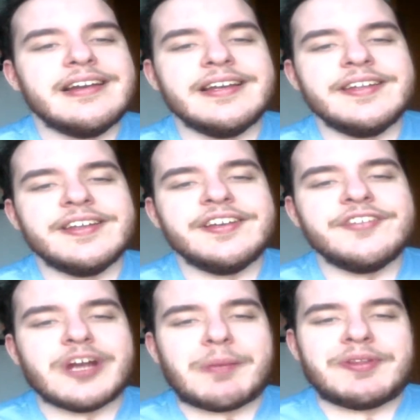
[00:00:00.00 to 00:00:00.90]
and
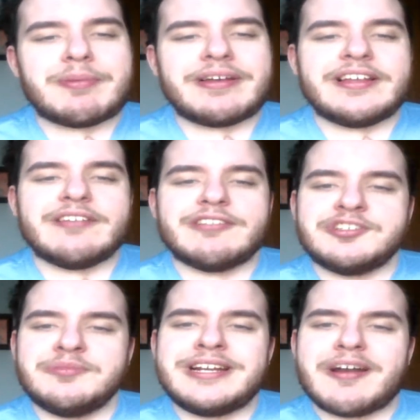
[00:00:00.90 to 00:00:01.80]
then drop it to Bayley at
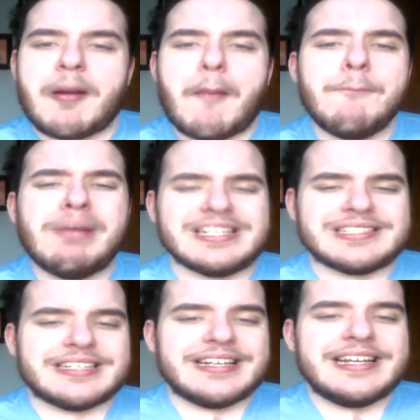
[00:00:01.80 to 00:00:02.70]
WrestleMania.
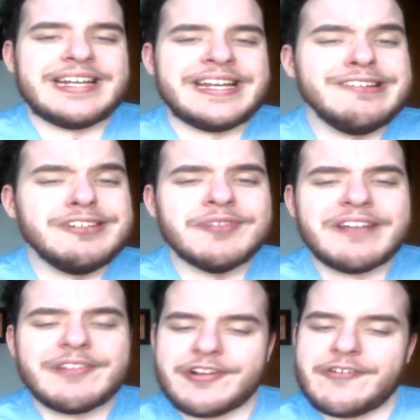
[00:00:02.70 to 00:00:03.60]
But, here's what
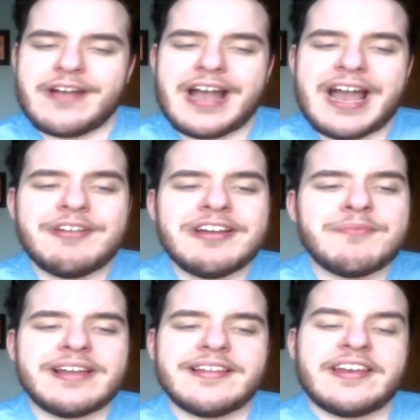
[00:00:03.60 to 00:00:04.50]
I would do. I would
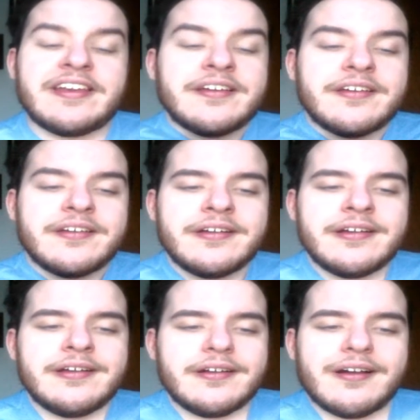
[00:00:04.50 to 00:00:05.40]
have Bayley
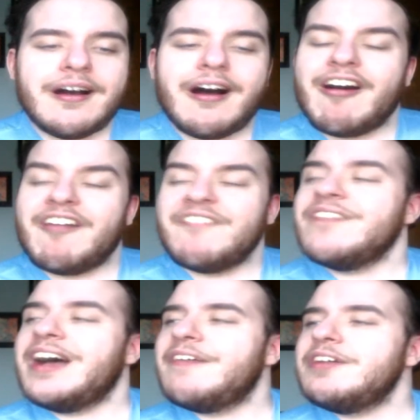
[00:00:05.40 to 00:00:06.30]

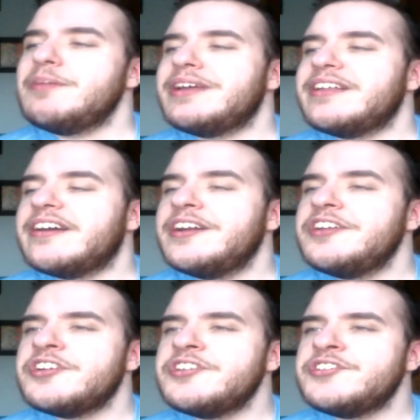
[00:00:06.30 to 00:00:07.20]

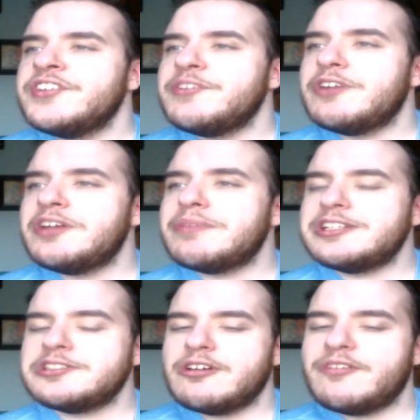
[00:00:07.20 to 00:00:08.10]
unintentionally win
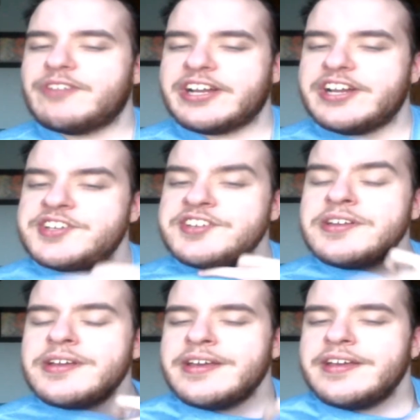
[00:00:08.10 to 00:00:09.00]
by
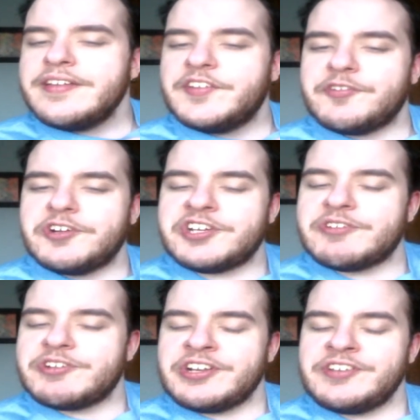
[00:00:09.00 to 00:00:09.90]
disqualification. This way
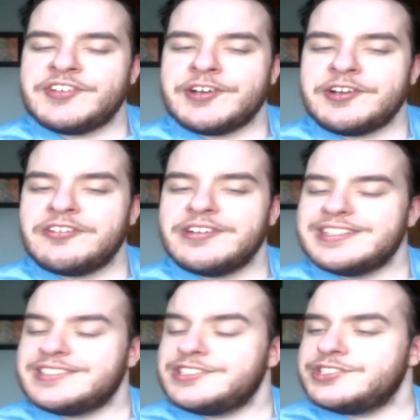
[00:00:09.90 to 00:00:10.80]
she retains the title,
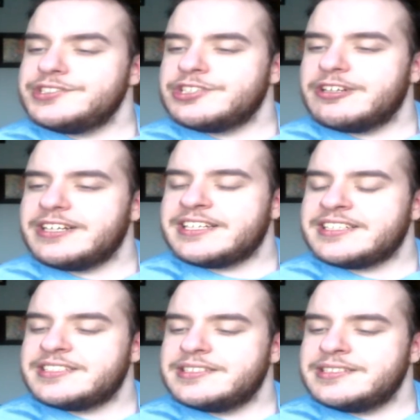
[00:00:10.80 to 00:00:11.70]
and Charlotte
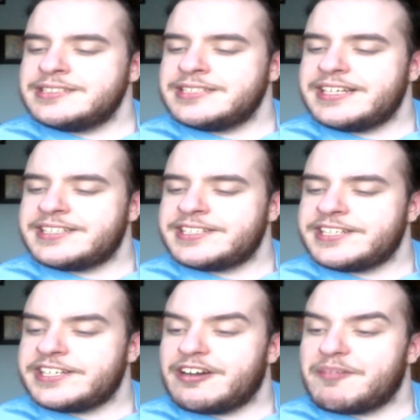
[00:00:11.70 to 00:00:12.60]
can say
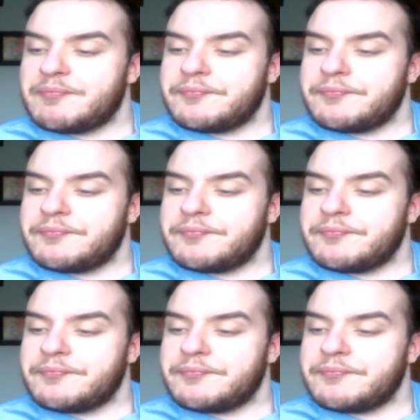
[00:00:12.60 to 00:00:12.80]
she,